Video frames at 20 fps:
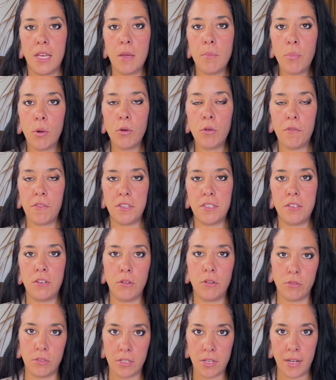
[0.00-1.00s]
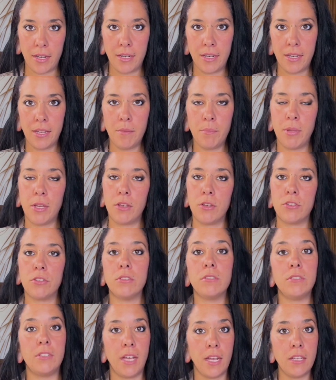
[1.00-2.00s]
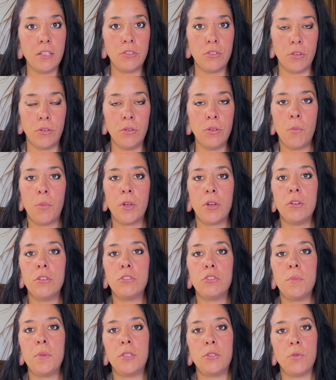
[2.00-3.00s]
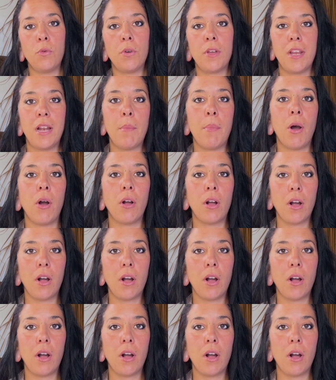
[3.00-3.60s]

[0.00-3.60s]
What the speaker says: Keep all of these notes handy, because on day 2, we're going to be talking about